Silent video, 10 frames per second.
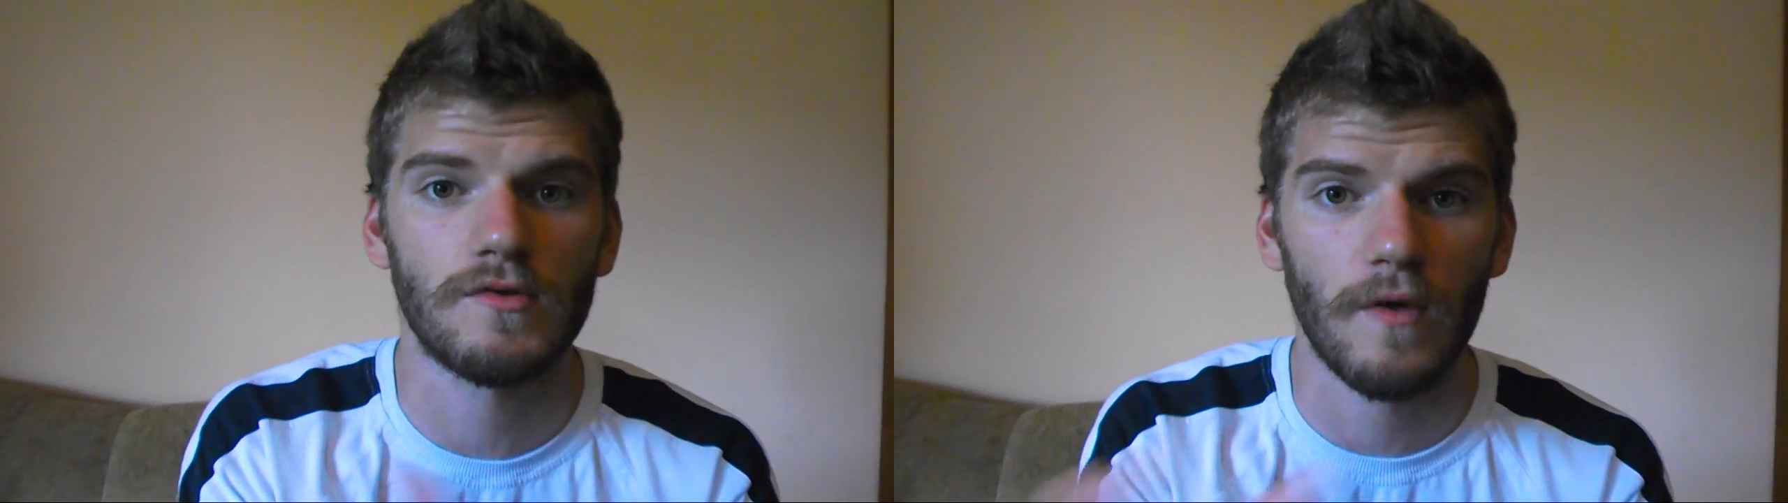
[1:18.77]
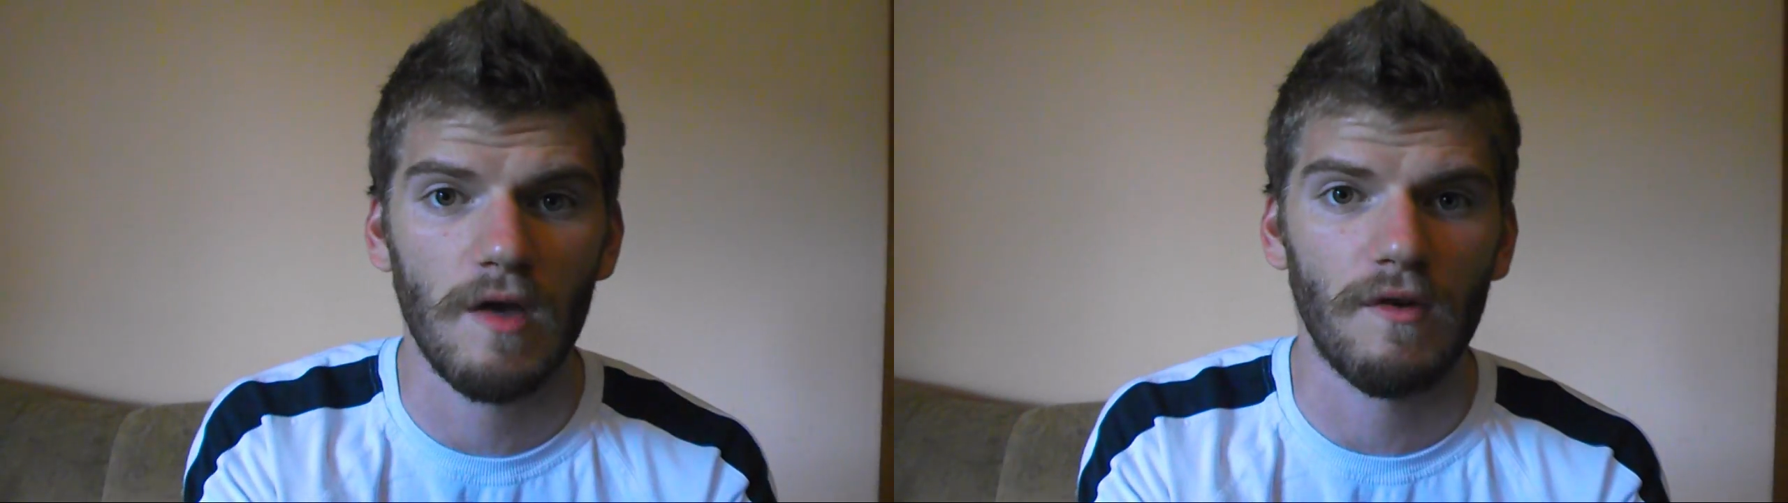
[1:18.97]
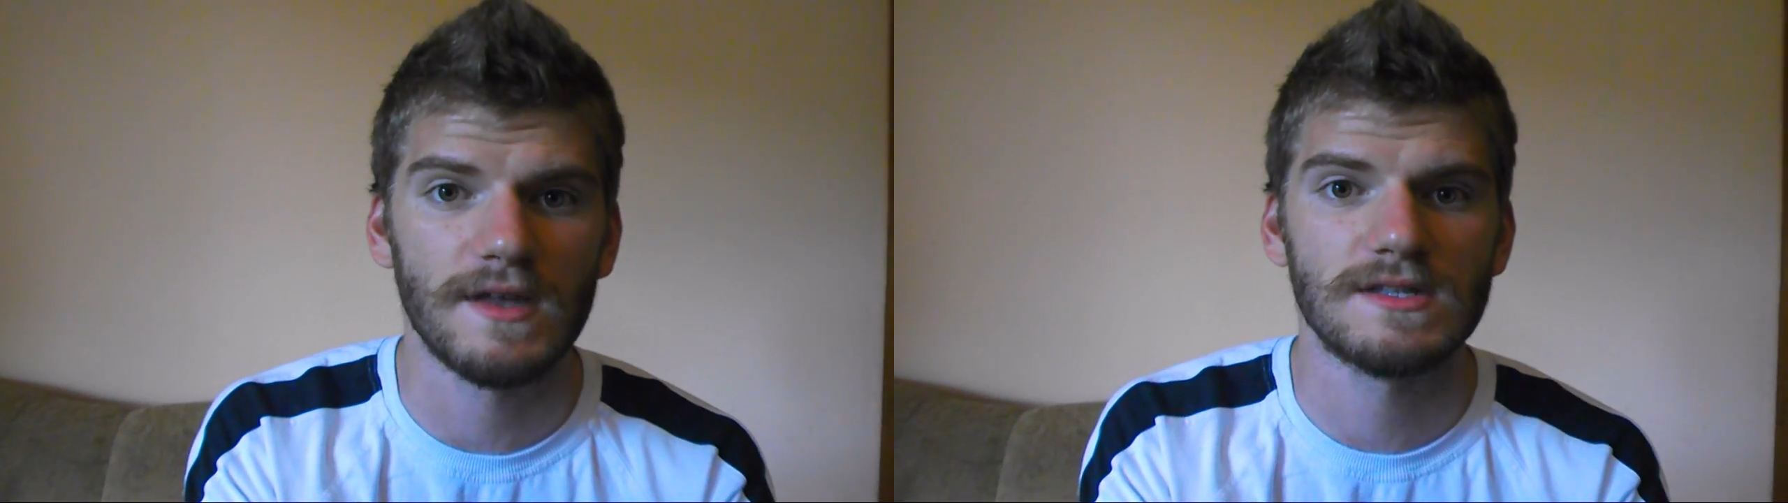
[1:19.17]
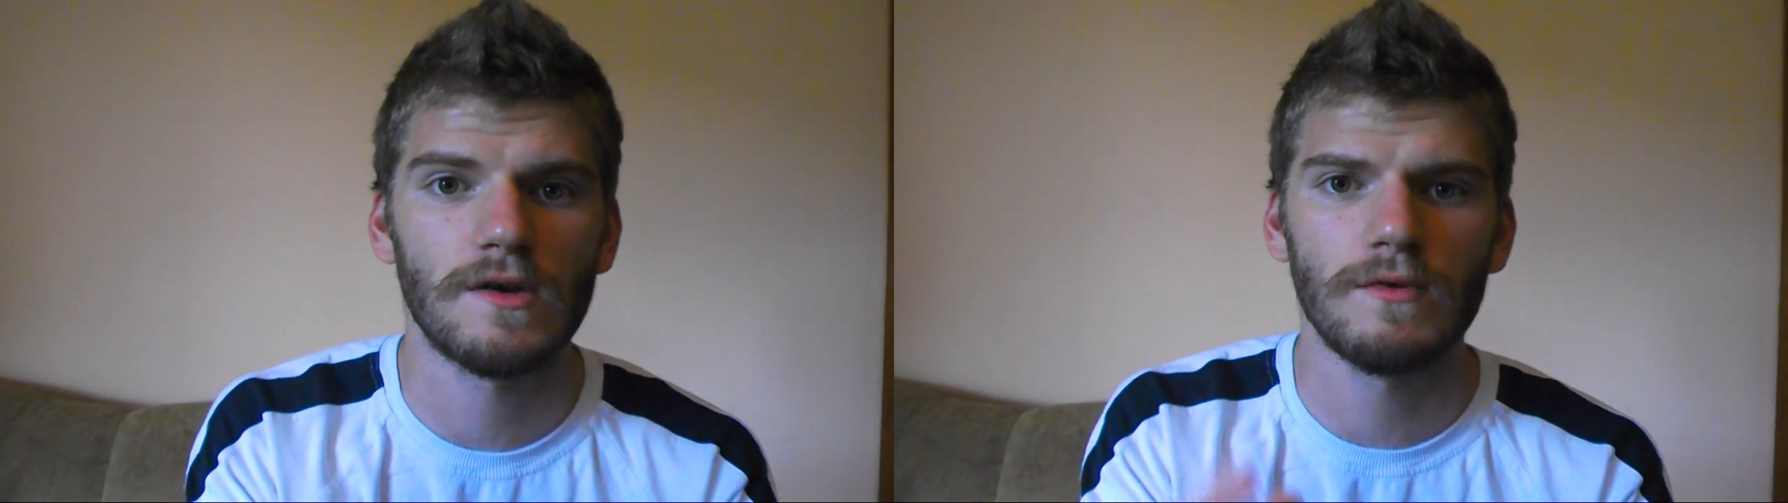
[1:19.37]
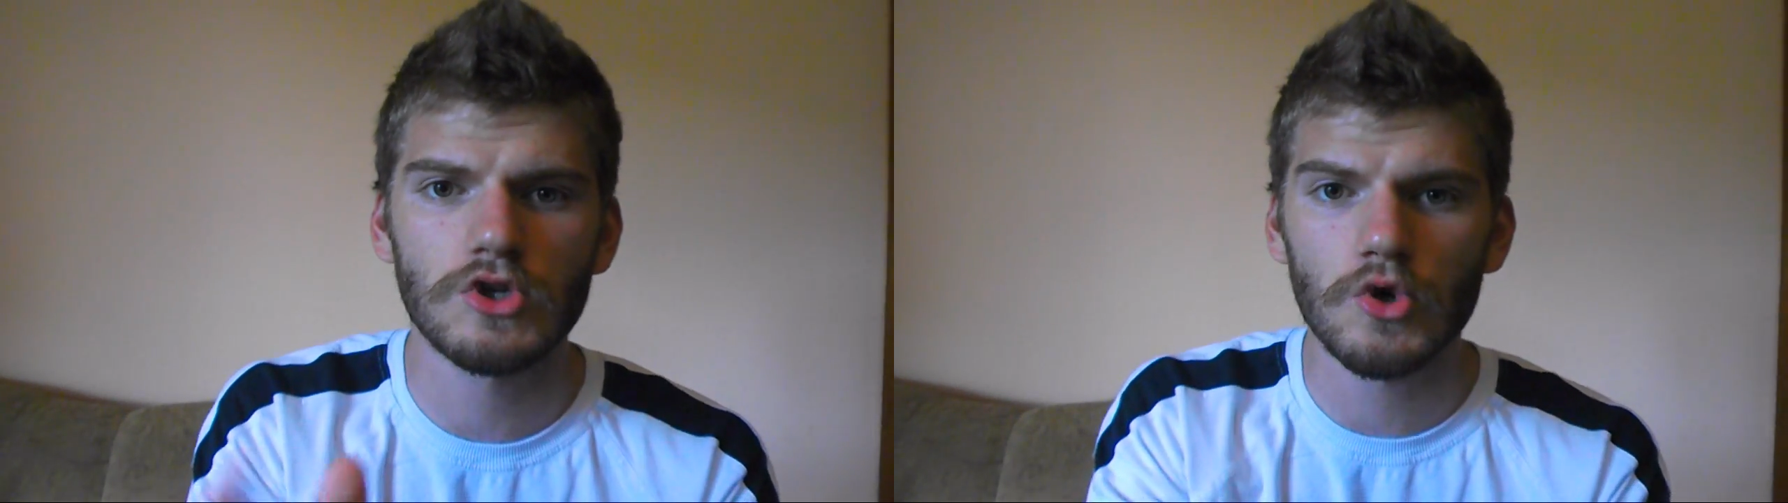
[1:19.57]
wavelengths,
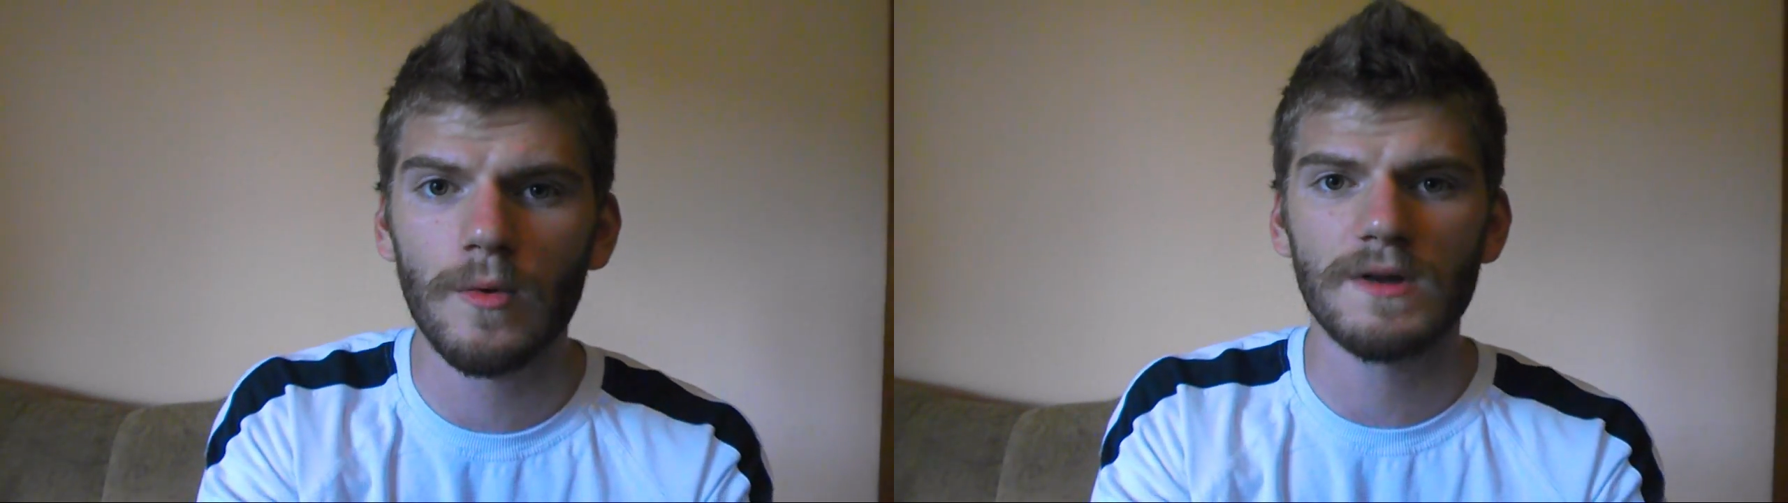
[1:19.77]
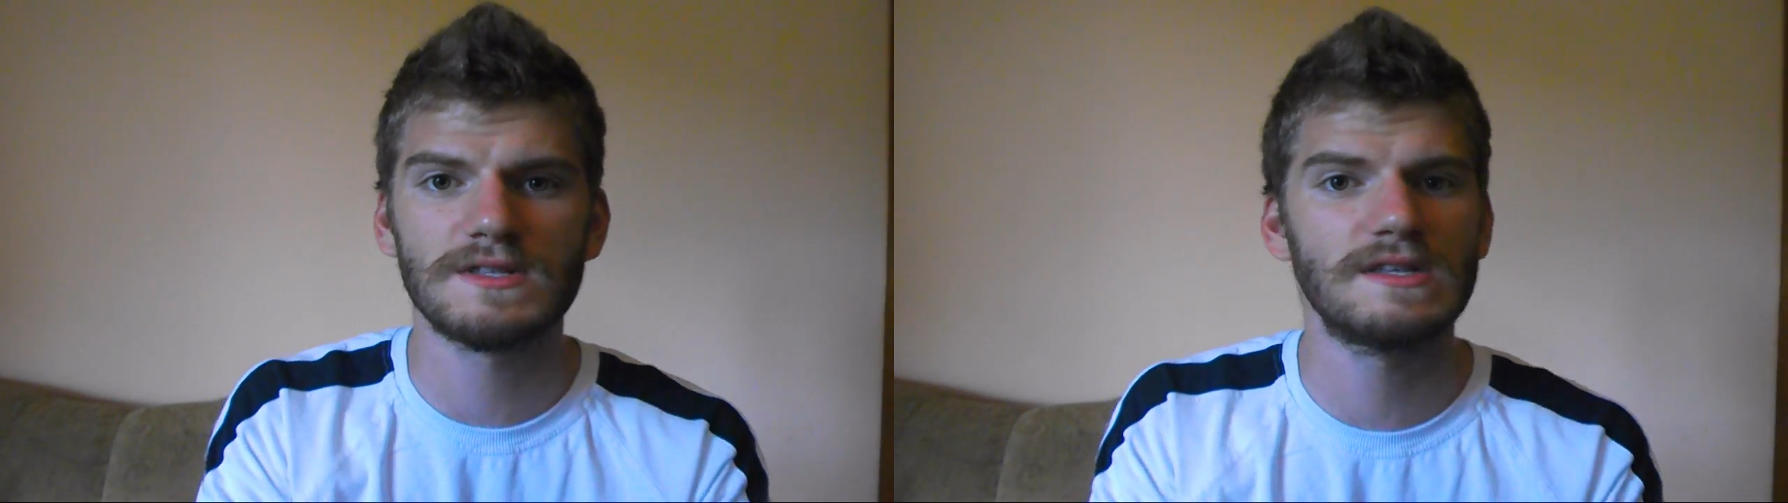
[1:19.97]
which you will see